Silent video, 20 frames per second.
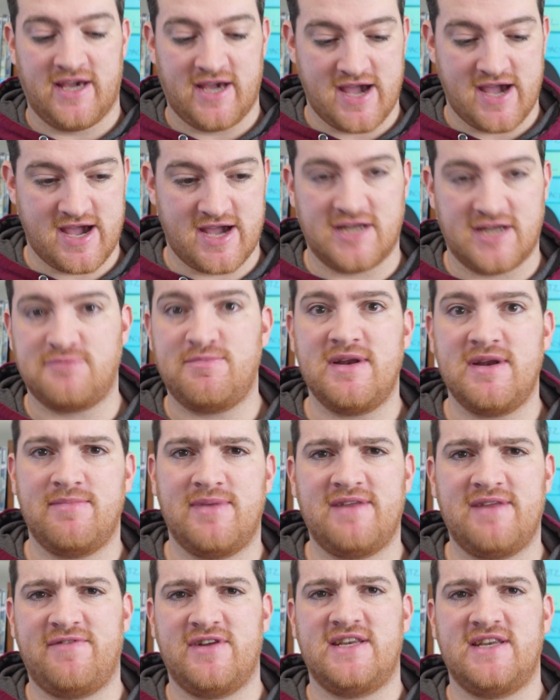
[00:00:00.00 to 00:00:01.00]
It's been a
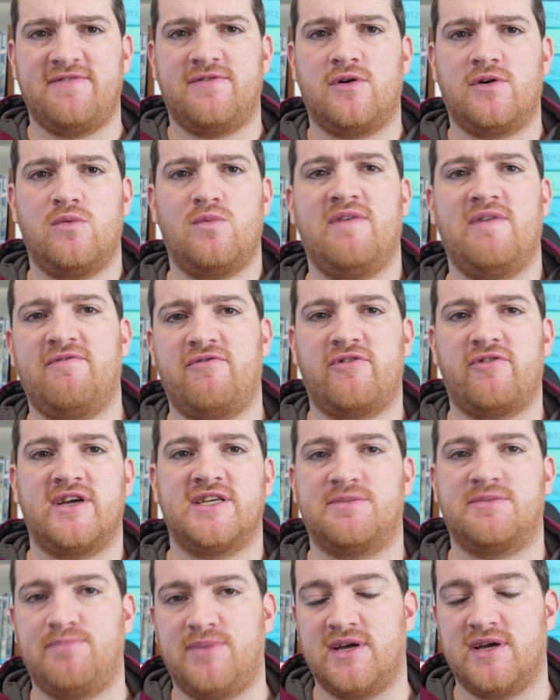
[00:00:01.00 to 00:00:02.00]
bit of a difficult one for
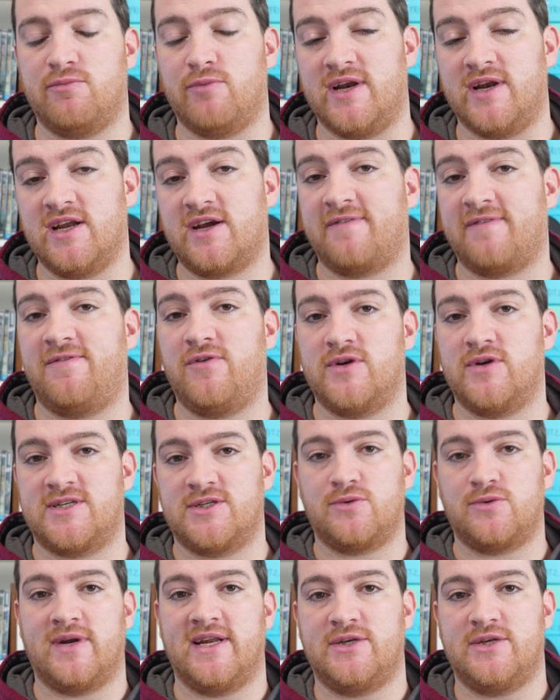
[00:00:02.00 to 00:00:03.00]
us, but we're looking forward to
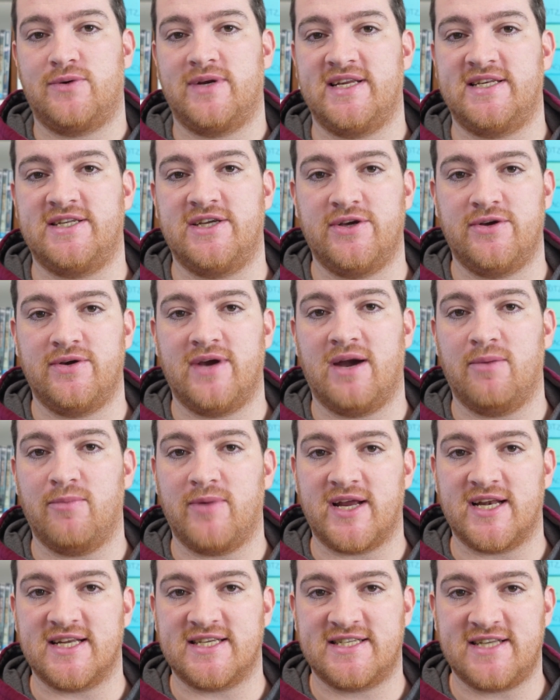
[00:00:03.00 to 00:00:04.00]
2022 and
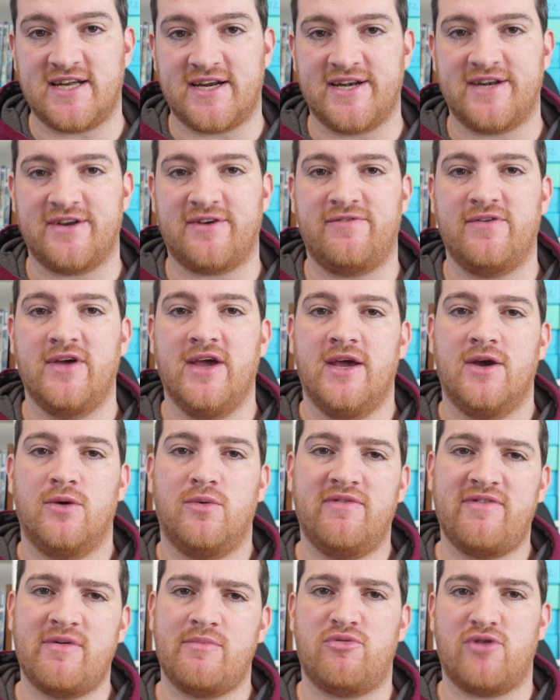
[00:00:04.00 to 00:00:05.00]
we're going to start it off
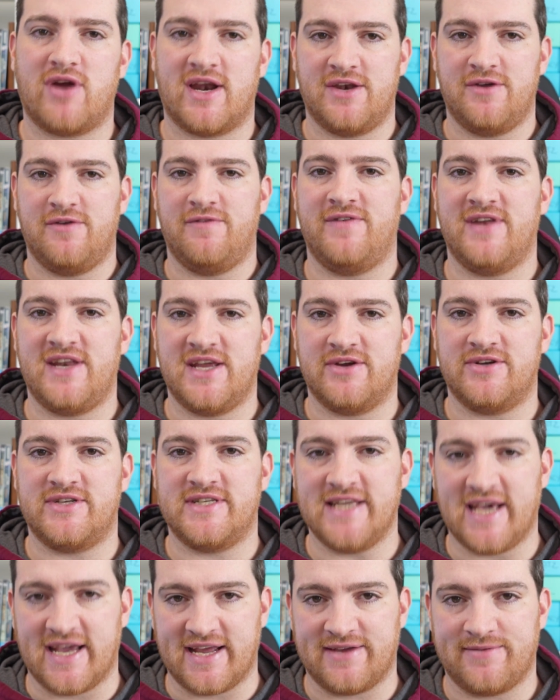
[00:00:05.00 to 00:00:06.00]
with a brand new video
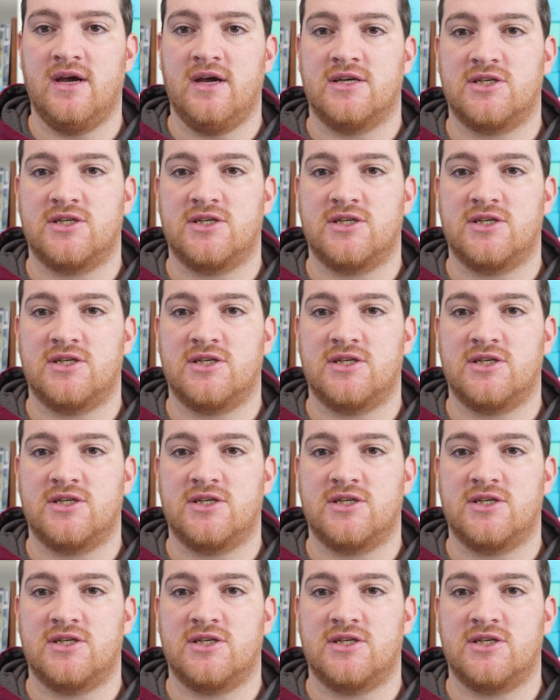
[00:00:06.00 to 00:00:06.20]
today.